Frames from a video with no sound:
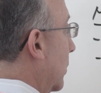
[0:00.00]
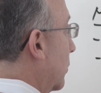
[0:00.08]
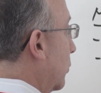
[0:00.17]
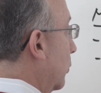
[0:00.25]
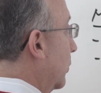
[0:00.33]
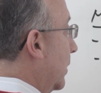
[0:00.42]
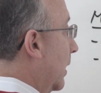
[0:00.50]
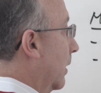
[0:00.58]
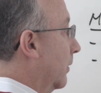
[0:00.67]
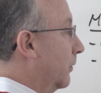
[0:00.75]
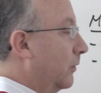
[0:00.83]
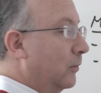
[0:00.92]
should tell
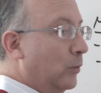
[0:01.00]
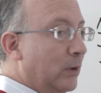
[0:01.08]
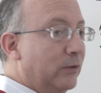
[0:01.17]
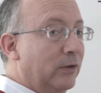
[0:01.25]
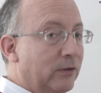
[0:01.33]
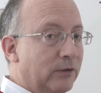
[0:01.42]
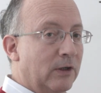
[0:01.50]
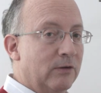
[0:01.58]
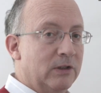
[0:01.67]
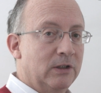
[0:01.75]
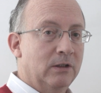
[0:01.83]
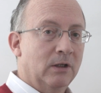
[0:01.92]
us with
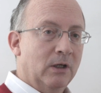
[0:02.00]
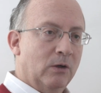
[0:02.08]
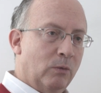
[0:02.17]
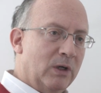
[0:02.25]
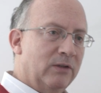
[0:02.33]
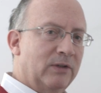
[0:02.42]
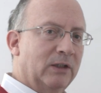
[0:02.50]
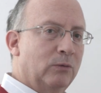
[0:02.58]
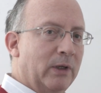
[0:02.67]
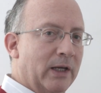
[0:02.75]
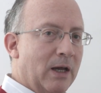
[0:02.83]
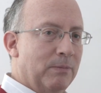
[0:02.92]
sincerity what is
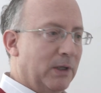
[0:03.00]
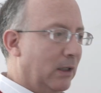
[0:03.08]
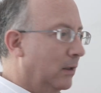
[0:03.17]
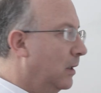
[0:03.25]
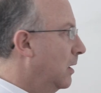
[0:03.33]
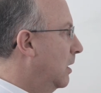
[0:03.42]
actually happening.